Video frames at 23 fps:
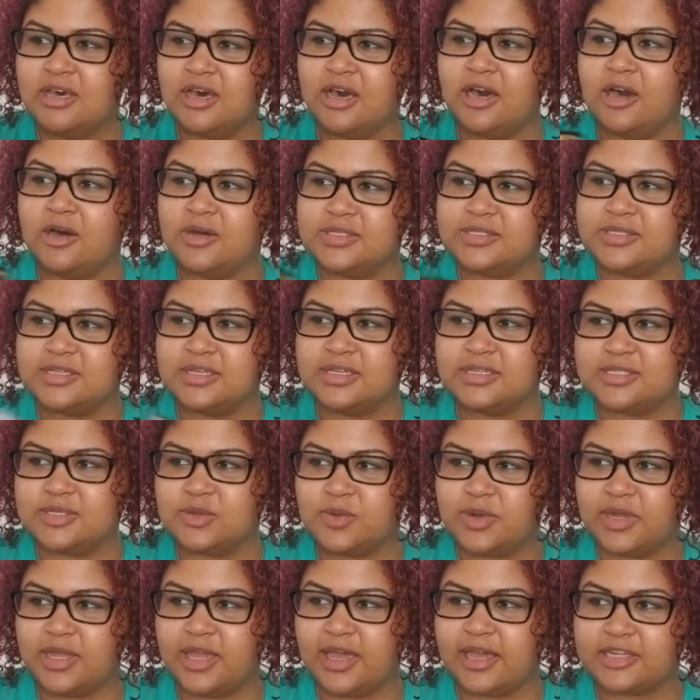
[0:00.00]
Oh, it's a, it's a
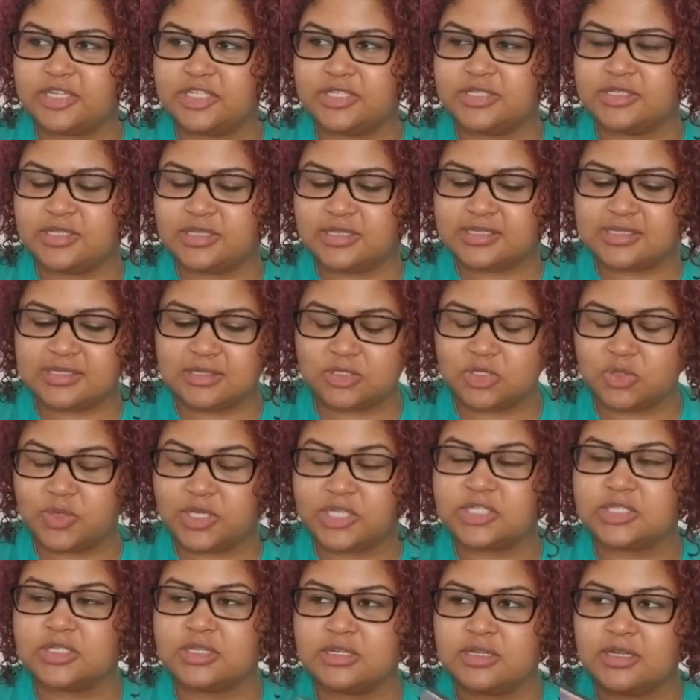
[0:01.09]
reaction to the
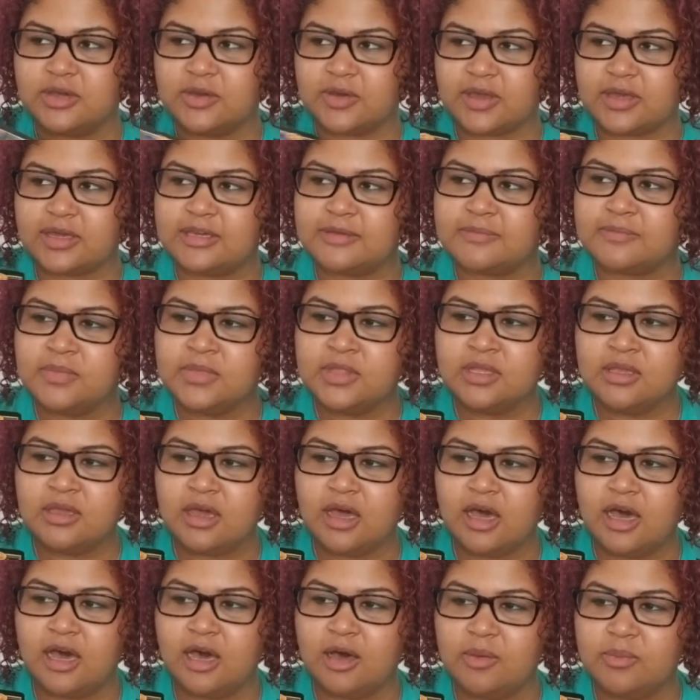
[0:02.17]
situation. Okay.
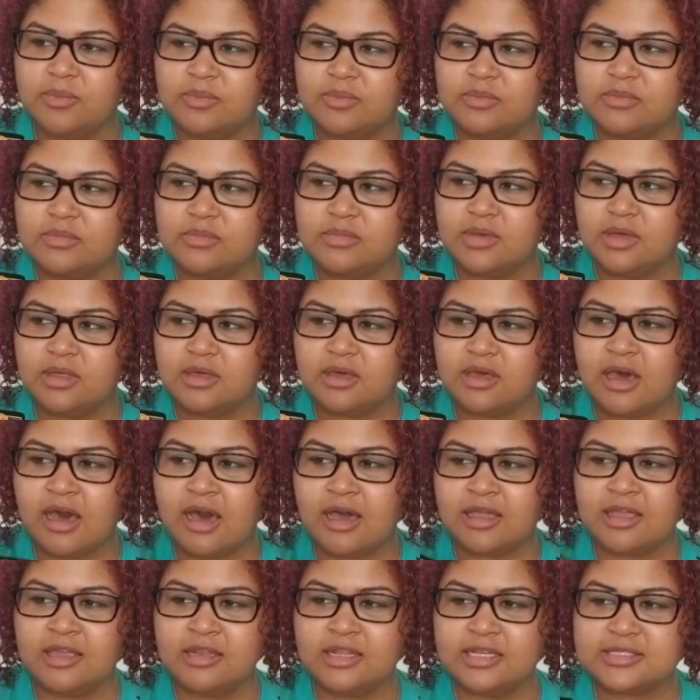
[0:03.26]
Um,
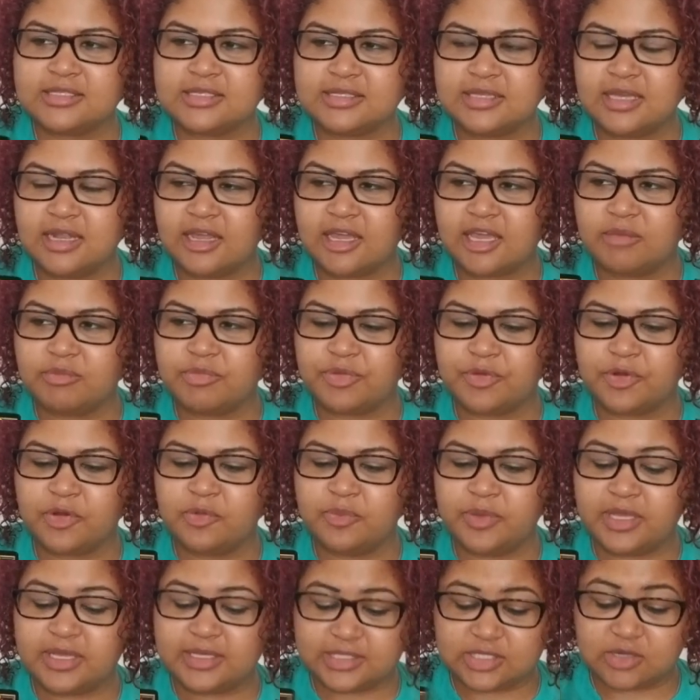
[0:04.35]
cockiness is going to come through
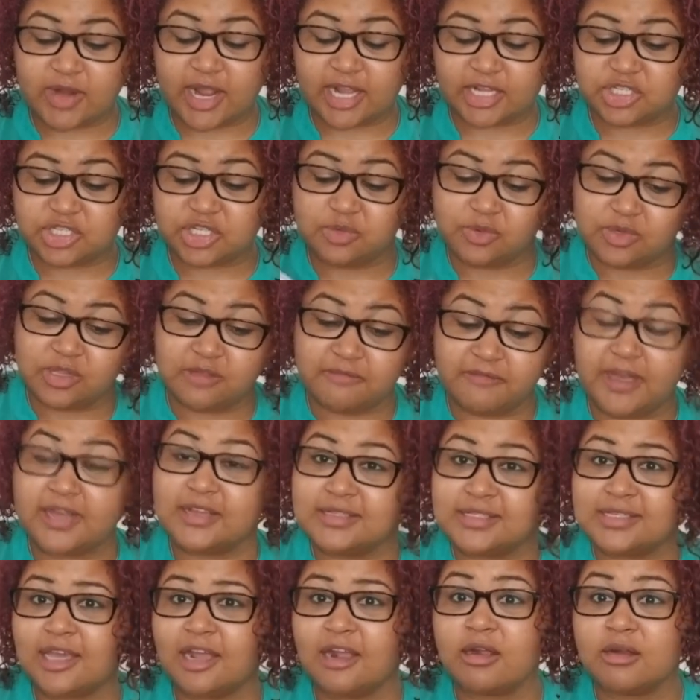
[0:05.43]
because they're actually really fucking
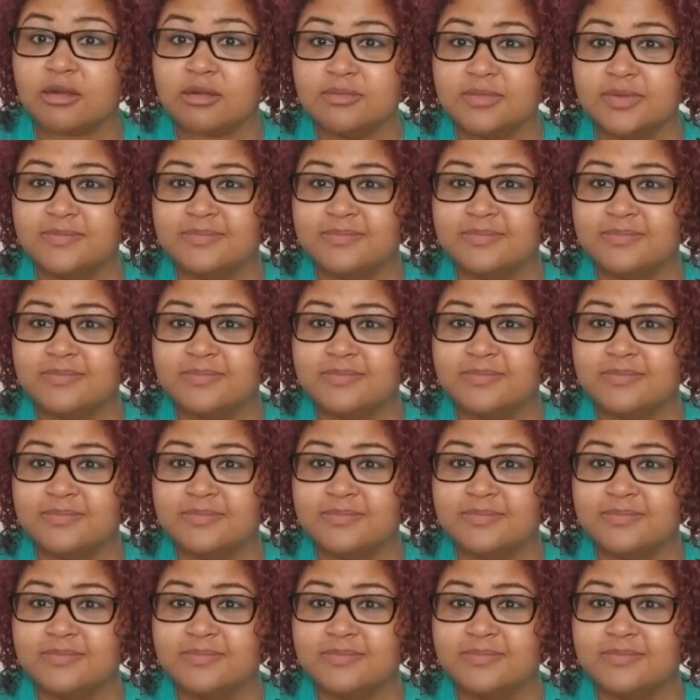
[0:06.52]
scared.